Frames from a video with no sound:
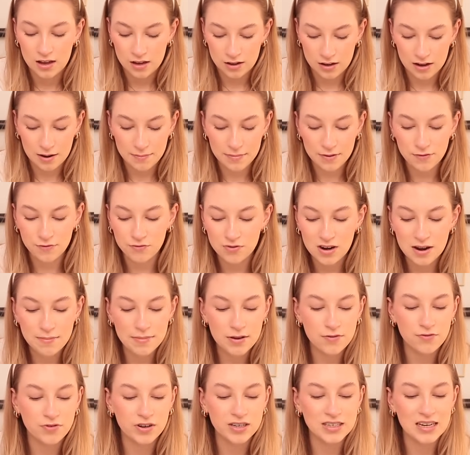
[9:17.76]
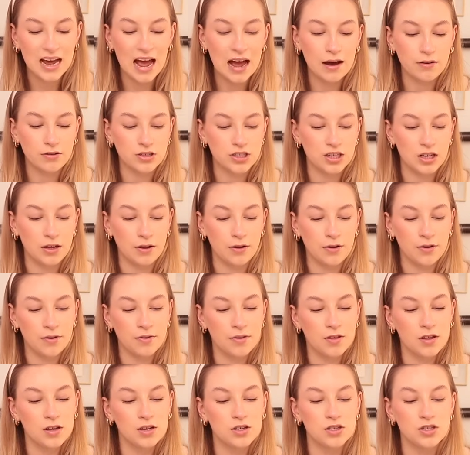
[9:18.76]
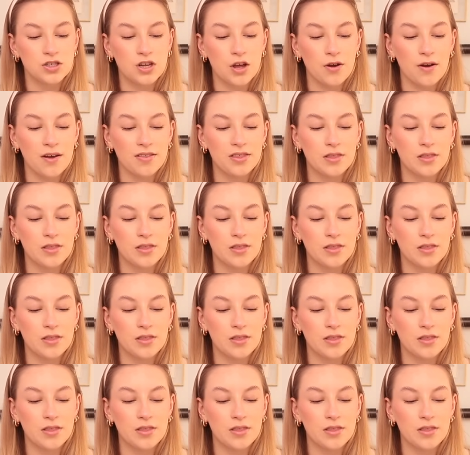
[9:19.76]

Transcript: let me read it out to you. So